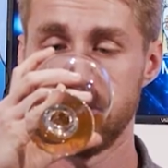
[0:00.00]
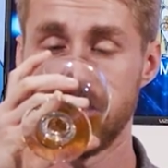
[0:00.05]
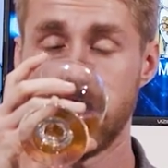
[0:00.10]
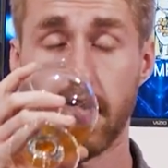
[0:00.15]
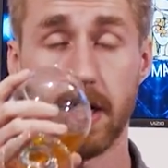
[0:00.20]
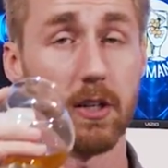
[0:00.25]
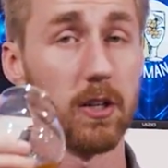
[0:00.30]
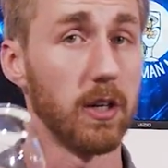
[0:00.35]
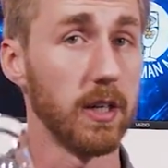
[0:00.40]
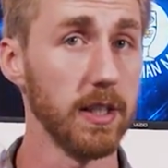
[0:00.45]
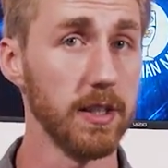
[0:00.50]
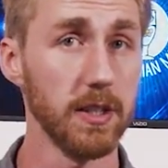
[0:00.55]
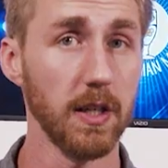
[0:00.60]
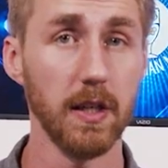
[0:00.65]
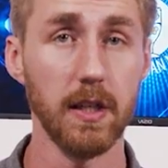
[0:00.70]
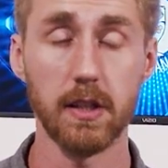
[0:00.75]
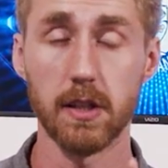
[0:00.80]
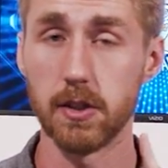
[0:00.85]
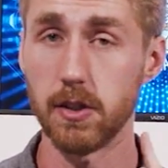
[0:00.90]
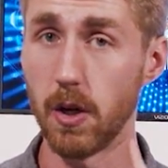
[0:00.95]
I can already
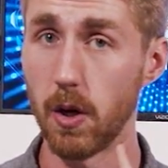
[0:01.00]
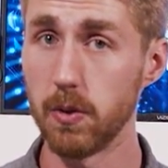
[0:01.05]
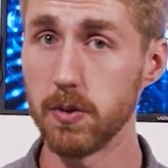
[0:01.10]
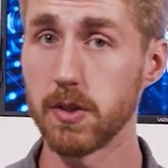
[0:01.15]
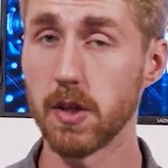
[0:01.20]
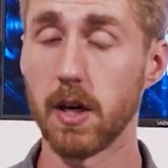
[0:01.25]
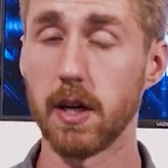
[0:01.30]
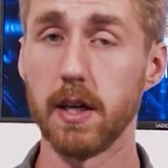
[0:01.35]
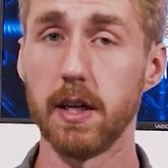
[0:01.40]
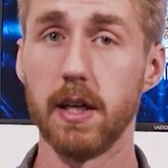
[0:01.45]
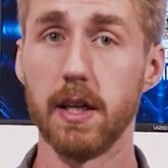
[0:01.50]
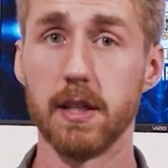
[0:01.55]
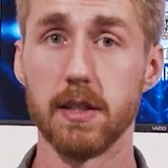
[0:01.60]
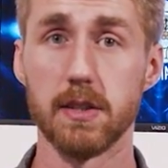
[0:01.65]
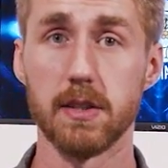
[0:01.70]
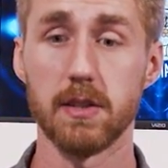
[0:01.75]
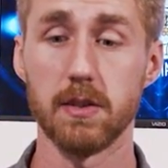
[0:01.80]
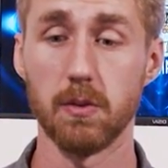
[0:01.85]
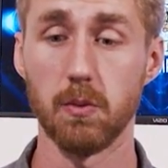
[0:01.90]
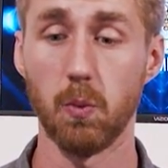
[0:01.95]
tell you the nose on it
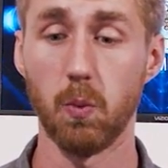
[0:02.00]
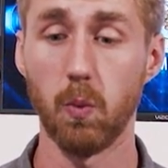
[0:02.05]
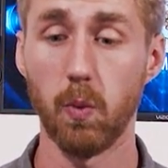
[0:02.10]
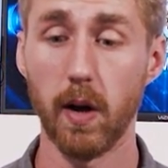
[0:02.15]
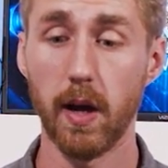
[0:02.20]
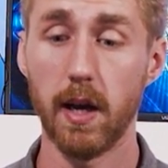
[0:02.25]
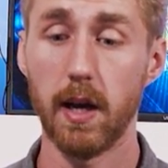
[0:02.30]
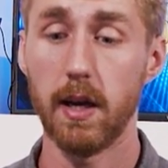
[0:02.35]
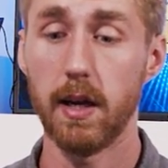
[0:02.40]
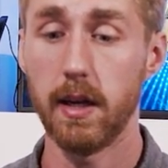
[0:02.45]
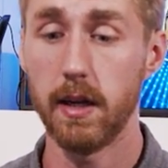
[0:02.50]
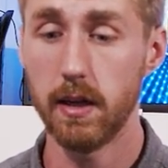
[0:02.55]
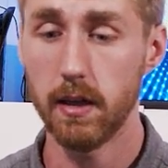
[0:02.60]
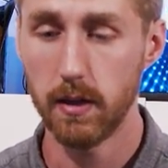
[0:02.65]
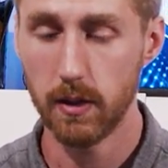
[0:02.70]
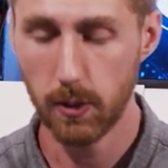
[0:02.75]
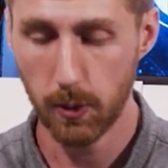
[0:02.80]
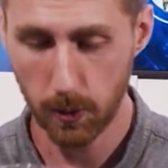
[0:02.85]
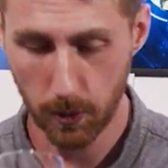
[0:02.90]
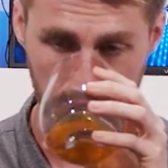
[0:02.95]
is
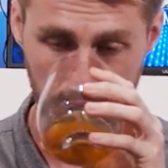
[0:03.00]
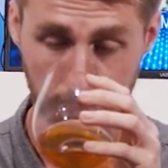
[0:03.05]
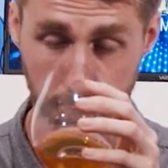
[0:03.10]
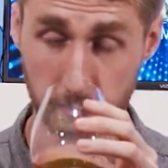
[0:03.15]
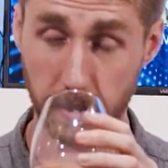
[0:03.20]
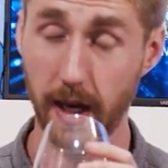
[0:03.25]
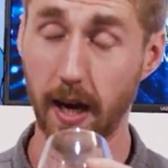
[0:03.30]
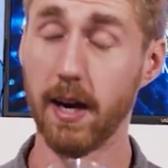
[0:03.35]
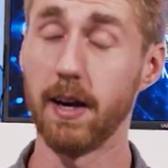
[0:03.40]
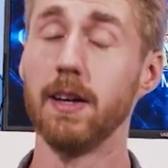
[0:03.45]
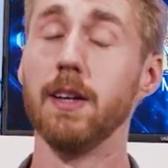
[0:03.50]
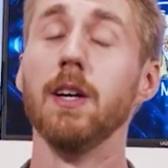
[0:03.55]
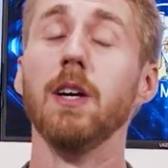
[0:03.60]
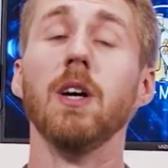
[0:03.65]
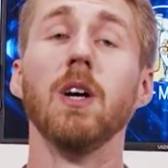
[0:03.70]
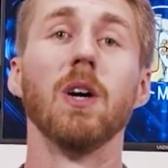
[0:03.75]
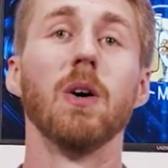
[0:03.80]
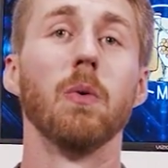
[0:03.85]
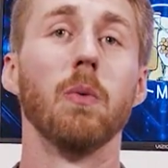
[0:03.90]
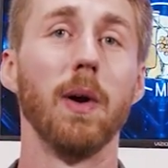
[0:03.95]
way
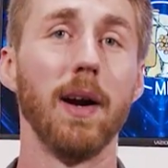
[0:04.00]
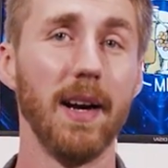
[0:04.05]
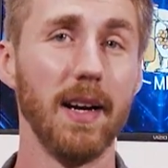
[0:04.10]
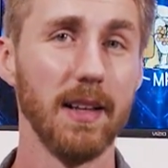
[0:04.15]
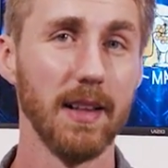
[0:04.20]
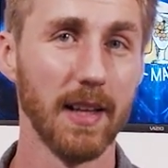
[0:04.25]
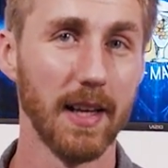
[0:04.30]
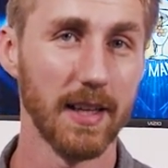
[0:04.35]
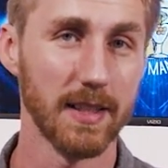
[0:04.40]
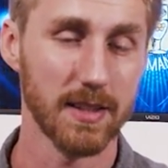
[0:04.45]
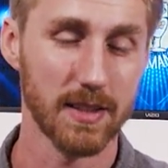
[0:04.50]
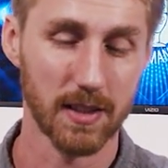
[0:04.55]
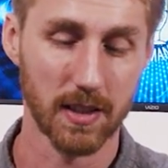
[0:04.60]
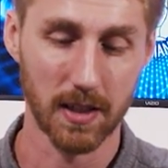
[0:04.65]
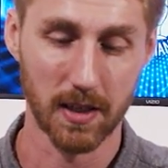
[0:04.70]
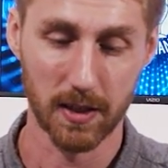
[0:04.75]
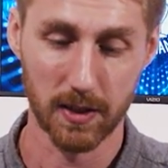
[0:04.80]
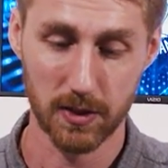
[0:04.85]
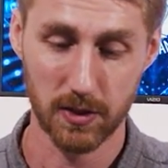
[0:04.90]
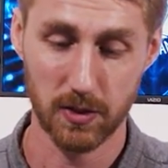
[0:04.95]
less
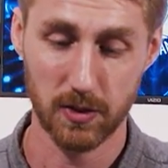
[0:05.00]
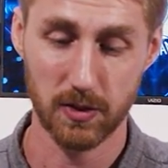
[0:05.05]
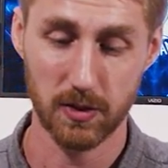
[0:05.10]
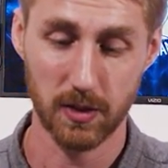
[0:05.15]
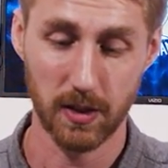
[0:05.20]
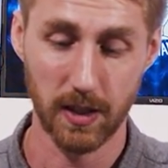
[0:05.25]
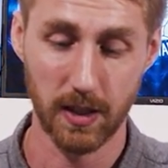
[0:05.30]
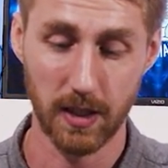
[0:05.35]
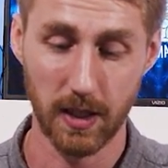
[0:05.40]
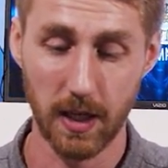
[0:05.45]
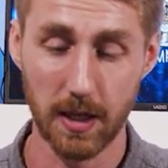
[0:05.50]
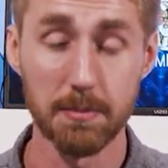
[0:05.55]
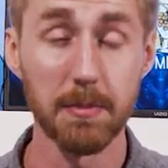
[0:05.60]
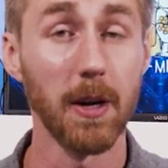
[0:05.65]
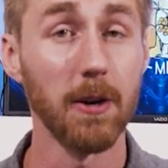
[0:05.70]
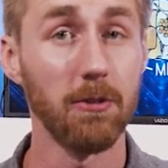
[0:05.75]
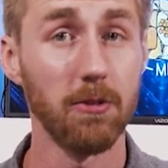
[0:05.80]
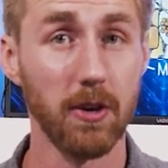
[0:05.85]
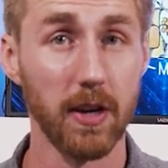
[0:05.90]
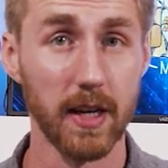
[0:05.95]
in
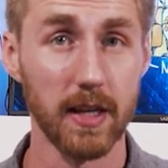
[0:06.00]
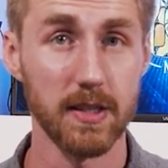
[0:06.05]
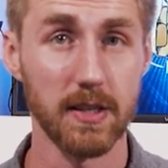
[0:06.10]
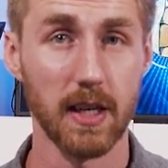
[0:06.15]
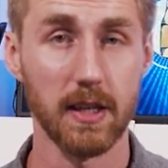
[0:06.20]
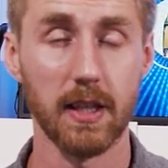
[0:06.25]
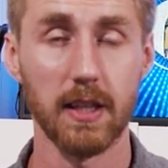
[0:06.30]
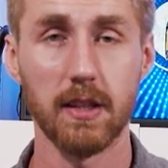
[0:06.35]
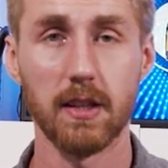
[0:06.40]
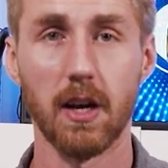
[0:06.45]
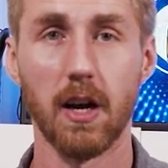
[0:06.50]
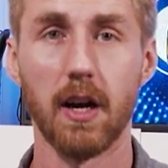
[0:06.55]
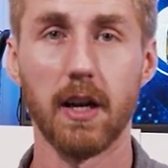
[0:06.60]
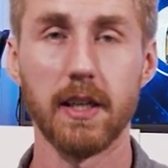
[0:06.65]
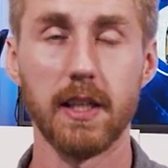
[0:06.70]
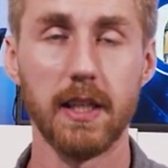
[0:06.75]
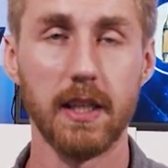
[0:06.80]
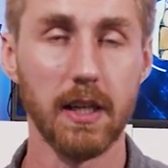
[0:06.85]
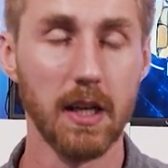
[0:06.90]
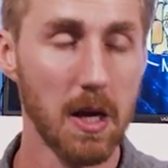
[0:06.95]
my face. I think the
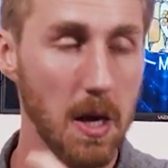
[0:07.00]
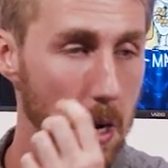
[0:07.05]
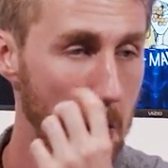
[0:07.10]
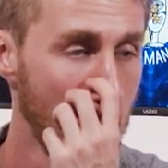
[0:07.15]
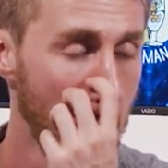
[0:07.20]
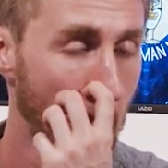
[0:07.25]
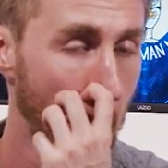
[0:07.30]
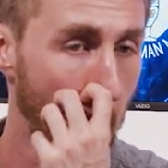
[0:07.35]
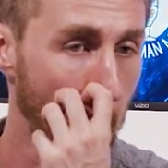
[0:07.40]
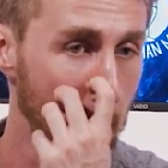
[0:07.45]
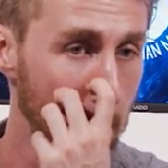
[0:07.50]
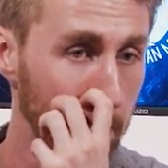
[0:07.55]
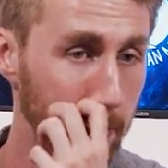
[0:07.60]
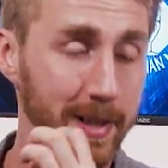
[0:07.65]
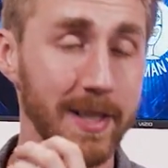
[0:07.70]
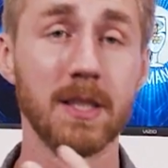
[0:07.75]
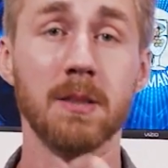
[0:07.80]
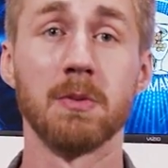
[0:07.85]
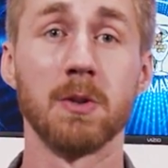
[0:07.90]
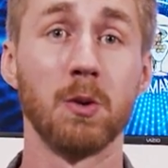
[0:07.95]
honey
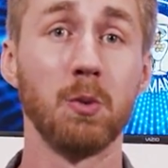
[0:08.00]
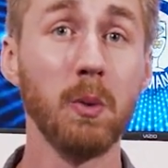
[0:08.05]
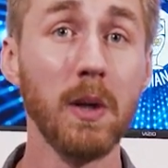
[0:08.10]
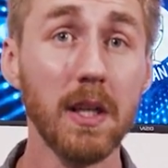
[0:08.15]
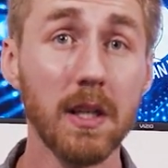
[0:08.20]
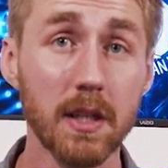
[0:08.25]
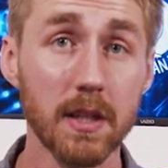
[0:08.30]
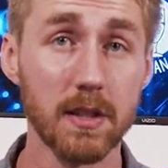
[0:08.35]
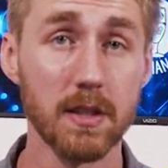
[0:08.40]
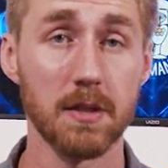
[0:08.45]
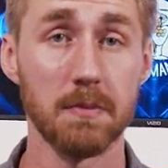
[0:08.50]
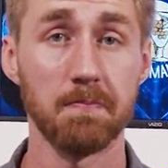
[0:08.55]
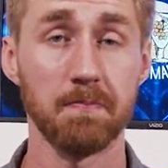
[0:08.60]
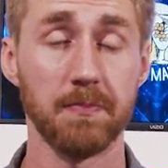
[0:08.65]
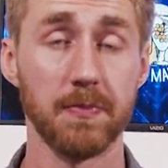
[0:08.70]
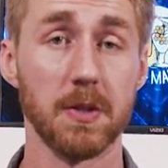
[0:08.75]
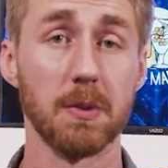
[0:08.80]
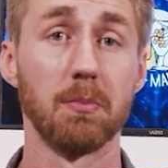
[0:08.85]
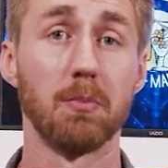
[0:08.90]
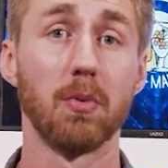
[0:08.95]
brings some sweetness,
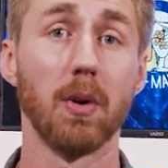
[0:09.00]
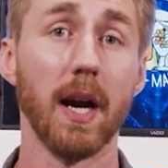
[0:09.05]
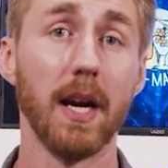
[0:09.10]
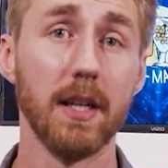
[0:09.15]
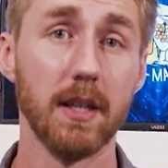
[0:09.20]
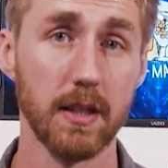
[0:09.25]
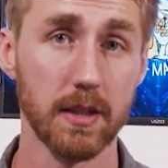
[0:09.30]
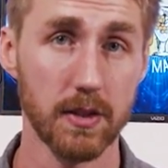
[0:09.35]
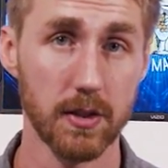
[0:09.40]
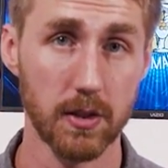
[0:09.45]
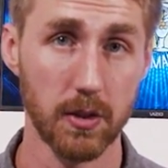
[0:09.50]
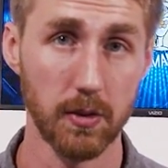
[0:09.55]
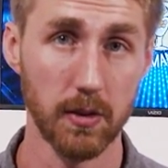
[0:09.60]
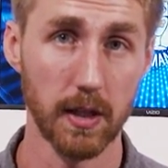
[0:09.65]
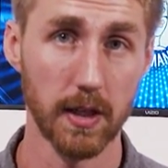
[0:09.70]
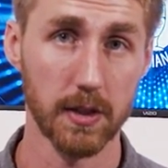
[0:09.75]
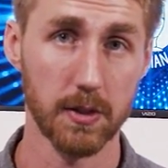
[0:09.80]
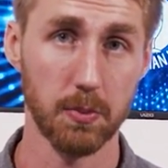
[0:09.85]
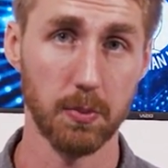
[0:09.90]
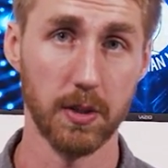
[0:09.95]
some brightness to
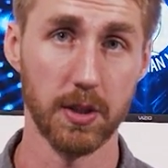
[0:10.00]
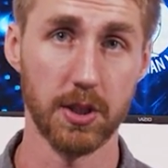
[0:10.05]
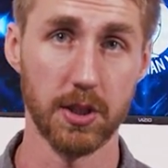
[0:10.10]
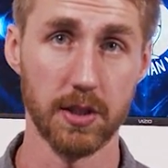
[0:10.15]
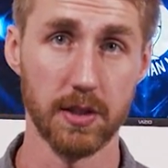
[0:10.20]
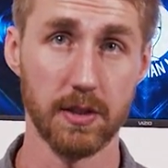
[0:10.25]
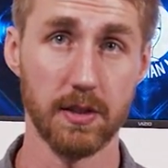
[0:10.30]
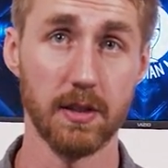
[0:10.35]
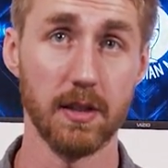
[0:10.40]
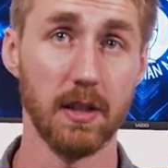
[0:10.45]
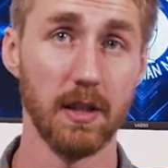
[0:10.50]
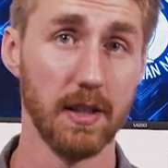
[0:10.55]
this, which is